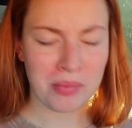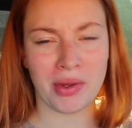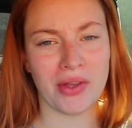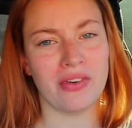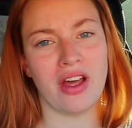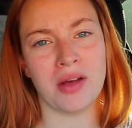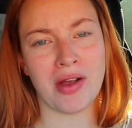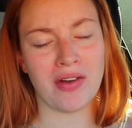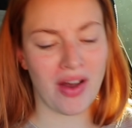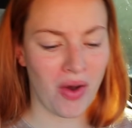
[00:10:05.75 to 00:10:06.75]
but you're not on
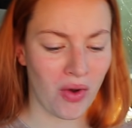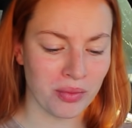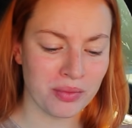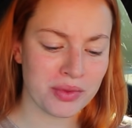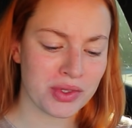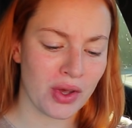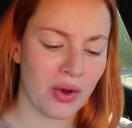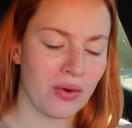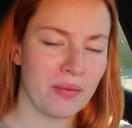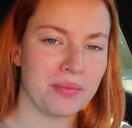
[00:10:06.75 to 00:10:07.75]
my route home. So
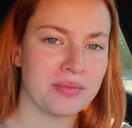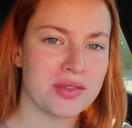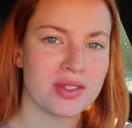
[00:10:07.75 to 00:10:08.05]
I'm